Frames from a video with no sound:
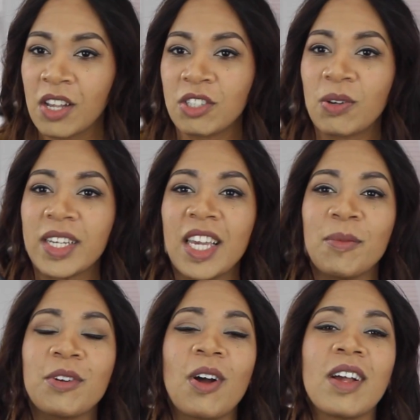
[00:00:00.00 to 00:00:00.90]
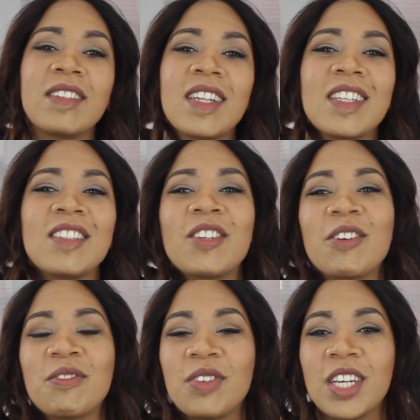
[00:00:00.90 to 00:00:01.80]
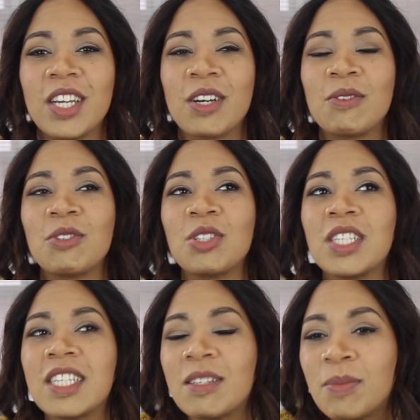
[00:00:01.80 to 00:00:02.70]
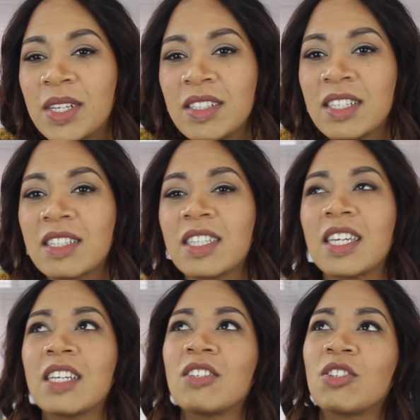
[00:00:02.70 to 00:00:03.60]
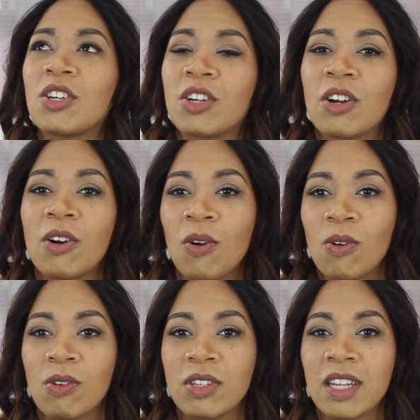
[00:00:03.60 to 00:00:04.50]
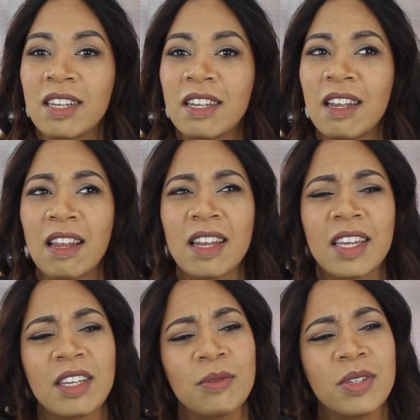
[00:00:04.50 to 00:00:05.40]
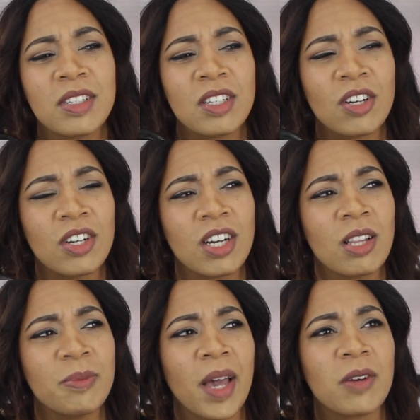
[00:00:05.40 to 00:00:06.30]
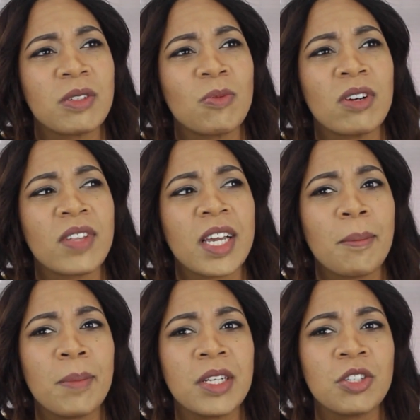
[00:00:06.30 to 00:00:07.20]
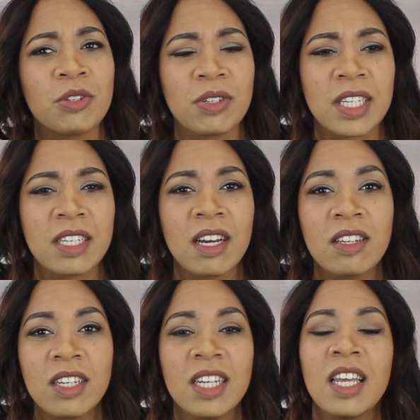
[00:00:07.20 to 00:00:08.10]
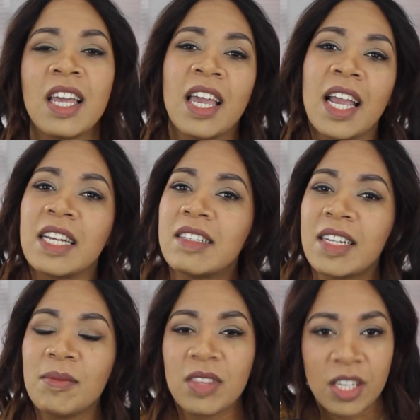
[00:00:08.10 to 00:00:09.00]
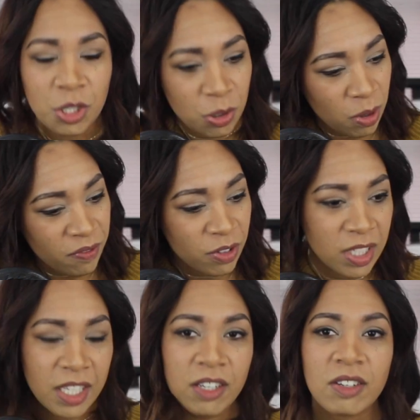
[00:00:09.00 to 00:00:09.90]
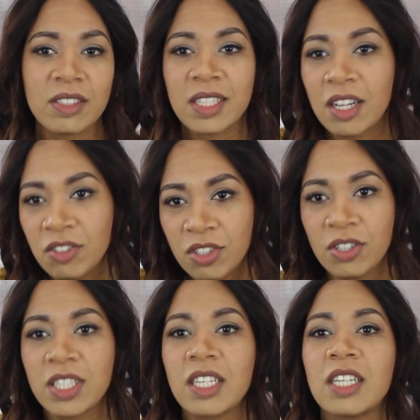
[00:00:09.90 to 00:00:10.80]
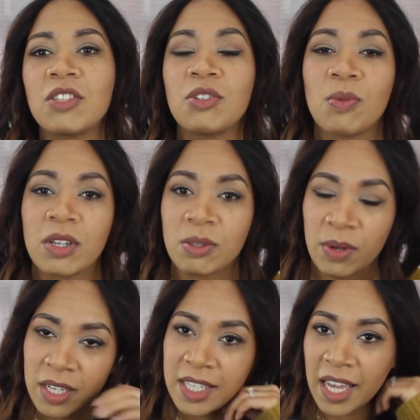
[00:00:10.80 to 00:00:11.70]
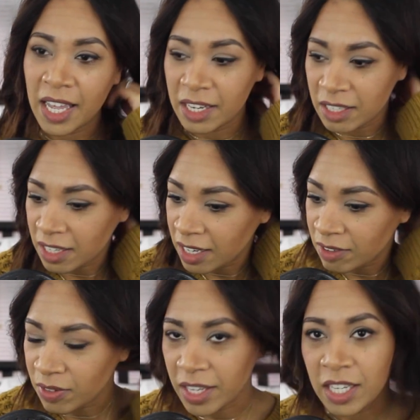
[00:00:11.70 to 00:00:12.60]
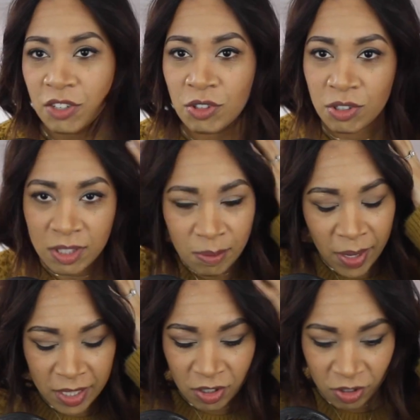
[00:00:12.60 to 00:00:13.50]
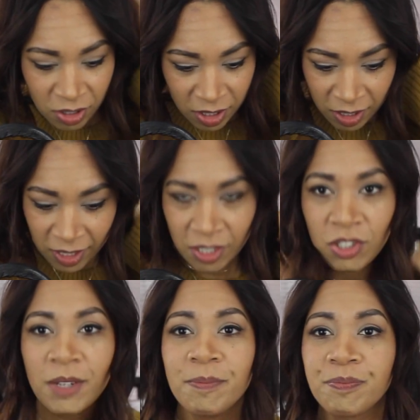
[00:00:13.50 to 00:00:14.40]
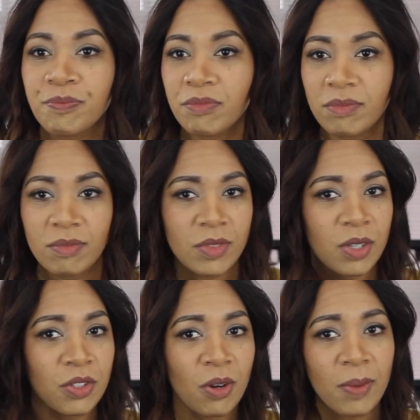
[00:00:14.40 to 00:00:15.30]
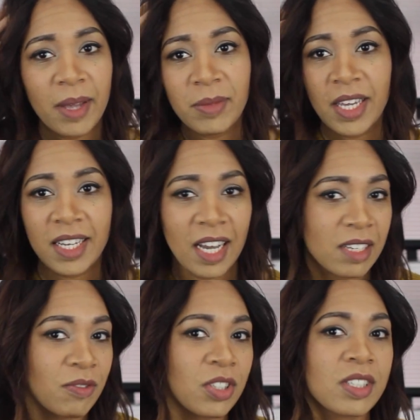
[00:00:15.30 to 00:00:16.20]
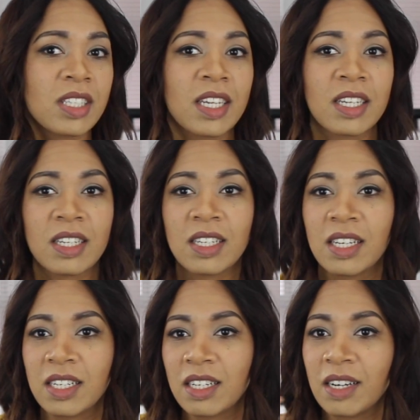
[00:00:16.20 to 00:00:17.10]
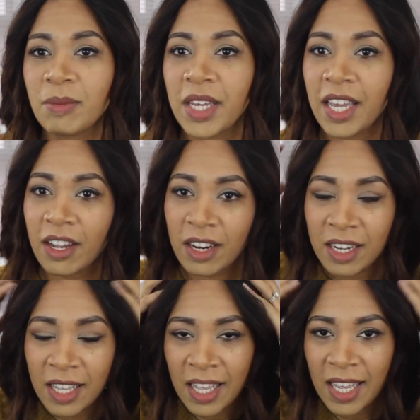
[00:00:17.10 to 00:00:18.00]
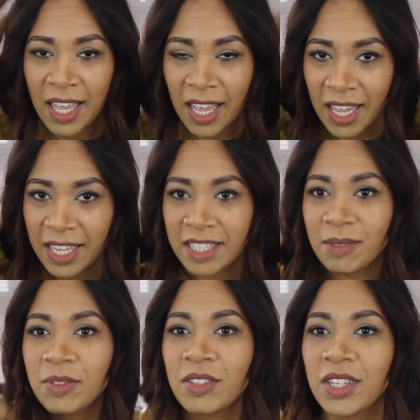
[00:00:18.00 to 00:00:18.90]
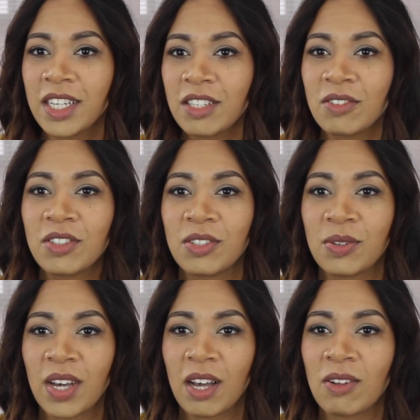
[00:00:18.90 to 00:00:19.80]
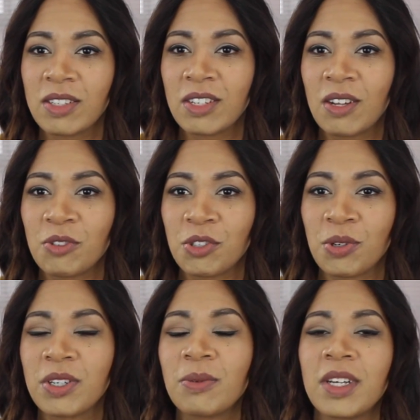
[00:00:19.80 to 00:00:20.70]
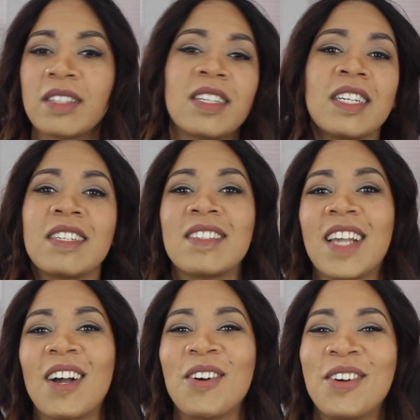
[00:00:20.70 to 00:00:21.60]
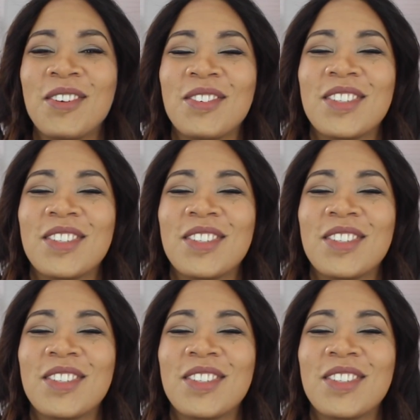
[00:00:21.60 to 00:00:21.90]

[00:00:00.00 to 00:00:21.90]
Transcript: So I came across this girl's video. She basically took her old, her color bag was more of like a mint green color. And the same thing, she wore it for years, got dirty. She wanted to wear it again and kind of like introduce it back in her collection. Don't mind me, I kind of just like cut my hair and I'm still getting used to how little short what it is now.